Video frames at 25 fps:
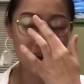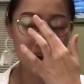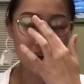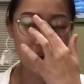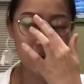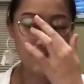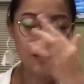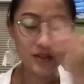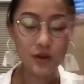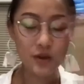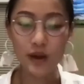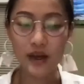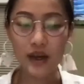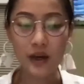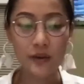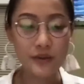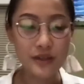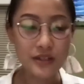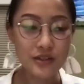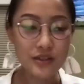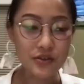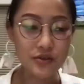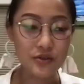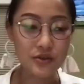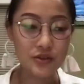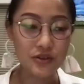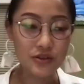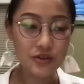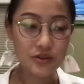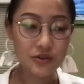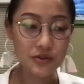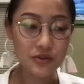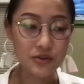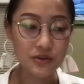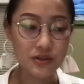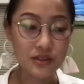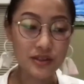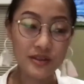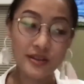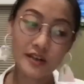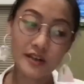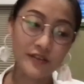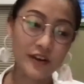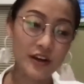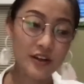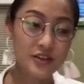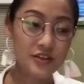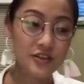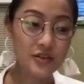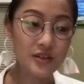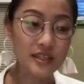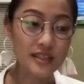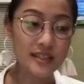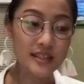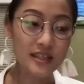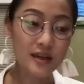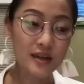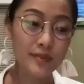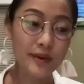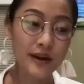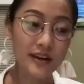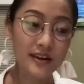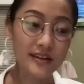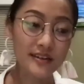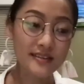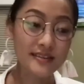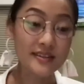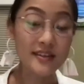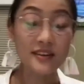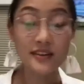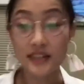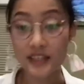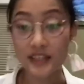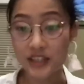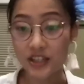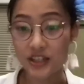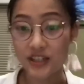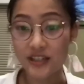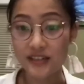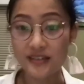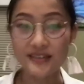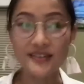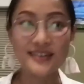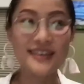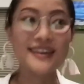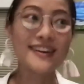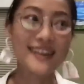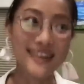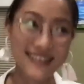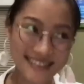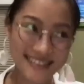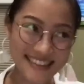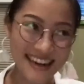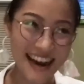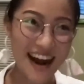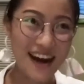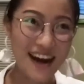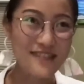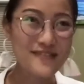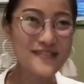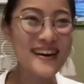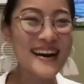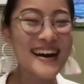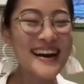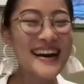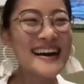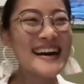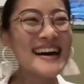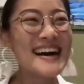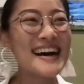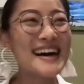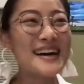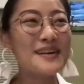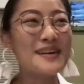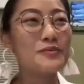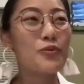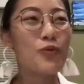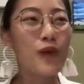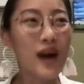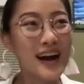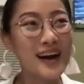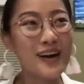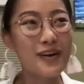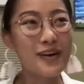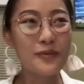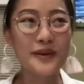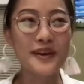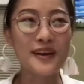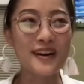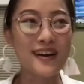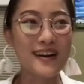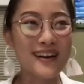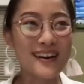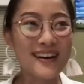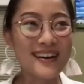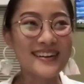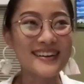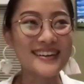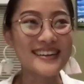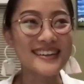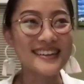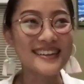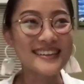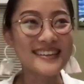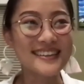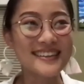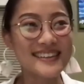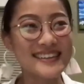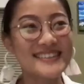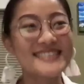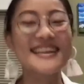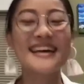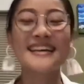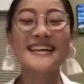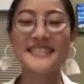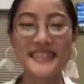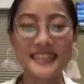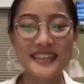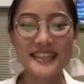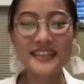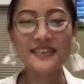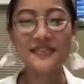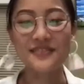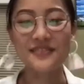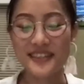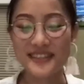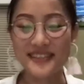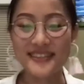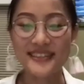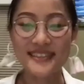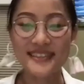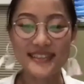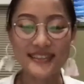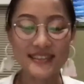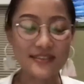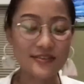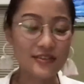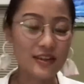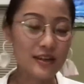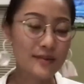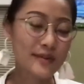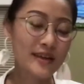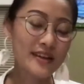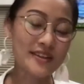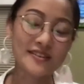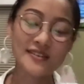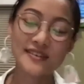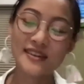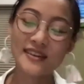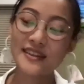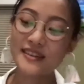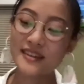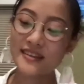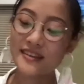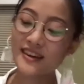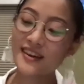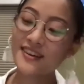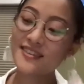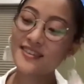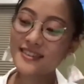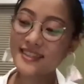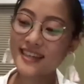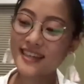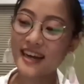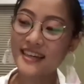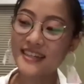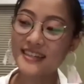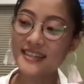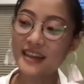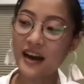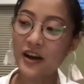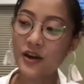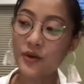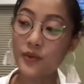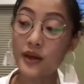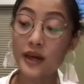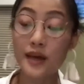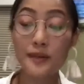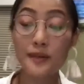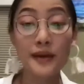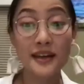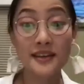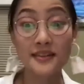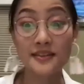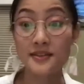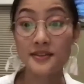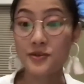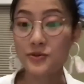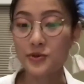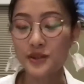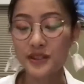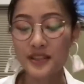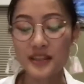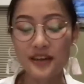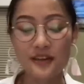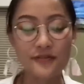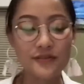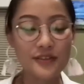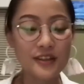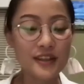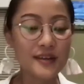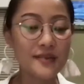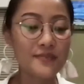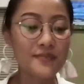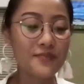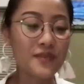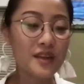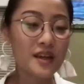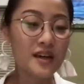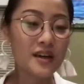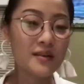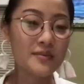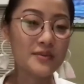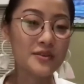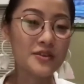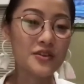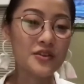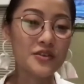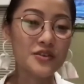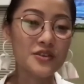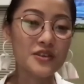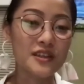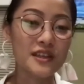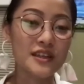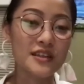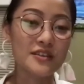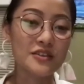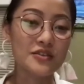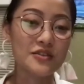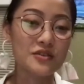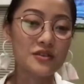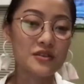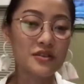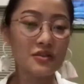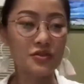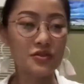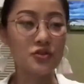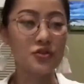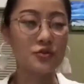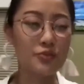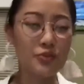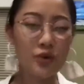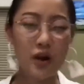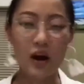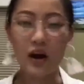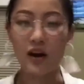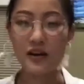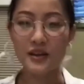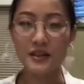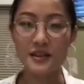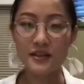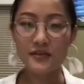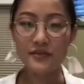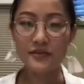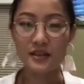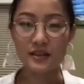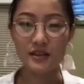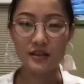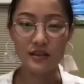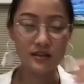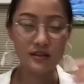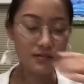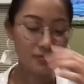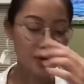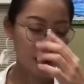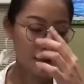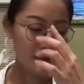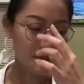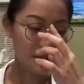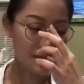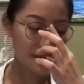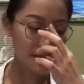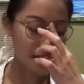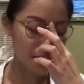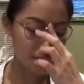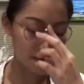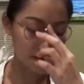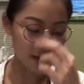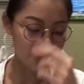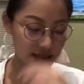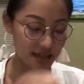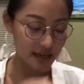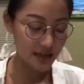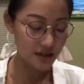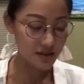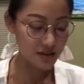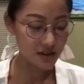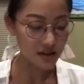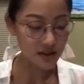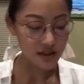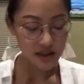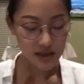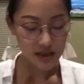So what can we do to serve our students and our parents and our teachers and our staff while we are in the necessity of this distance learning model? And then the other side is, how do we get back to school safely? So those are like the two prongs of the problem that I want to tackle.